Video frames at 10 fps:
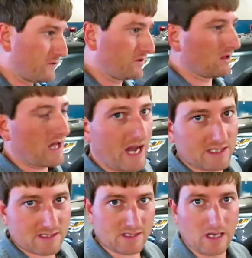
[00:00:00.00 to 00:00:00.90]
the
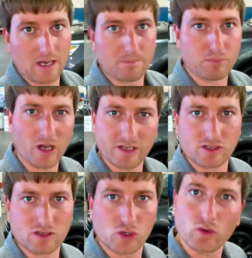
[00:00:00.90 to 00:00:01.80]
last probably
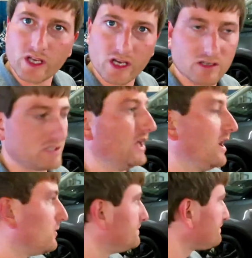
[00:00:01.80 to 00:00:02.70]
2 years
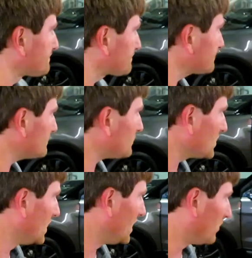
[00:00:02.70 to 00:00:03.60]
now.
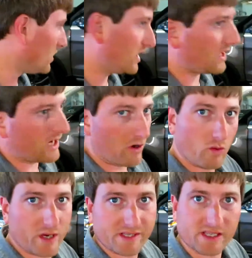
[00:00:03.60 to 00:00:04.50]

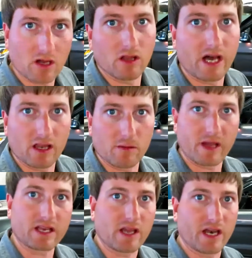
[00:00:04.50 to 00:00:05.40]
Here we sell a lot of the
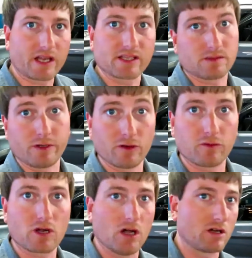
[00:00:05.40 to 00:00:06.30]
magnetic. It's a
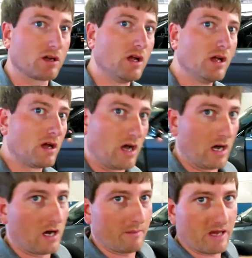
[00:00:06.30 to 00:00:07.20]
beautiful color,
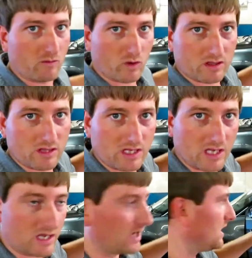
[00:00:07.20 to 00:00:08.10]
and with
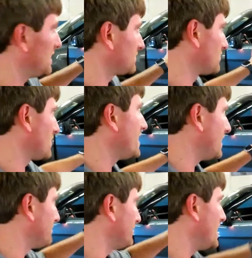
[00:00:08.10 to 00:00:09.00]
the
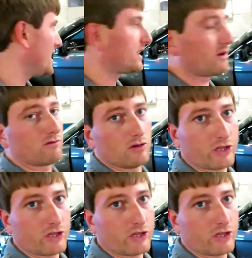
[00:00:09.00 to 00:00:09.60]
gray and black, it